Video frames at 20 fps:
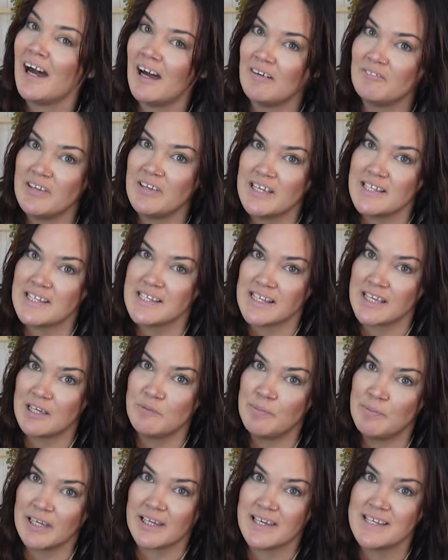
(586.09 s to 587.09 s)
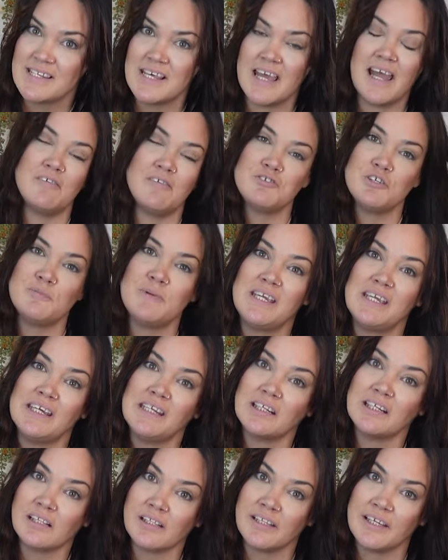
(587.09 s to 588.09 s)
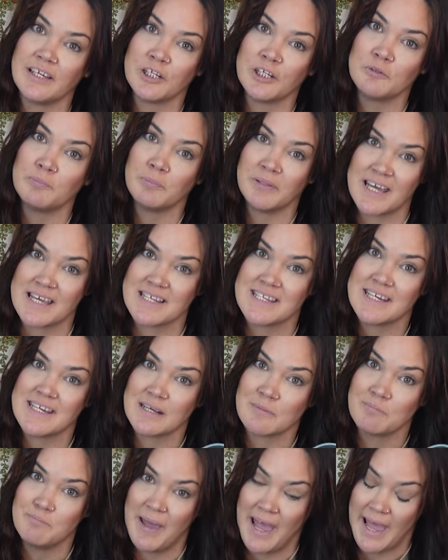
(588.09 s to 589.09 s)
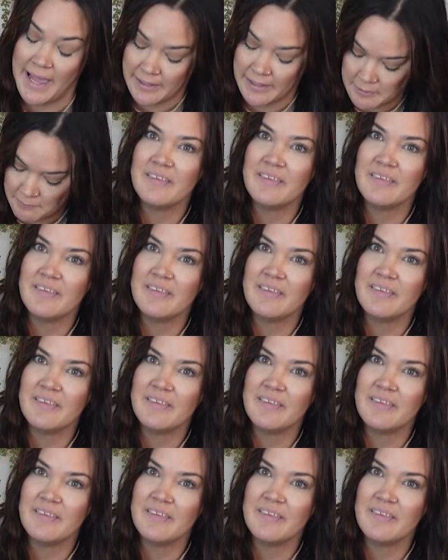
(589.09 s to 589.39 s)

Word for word: obviously, because they have to be in a clear plastic bag.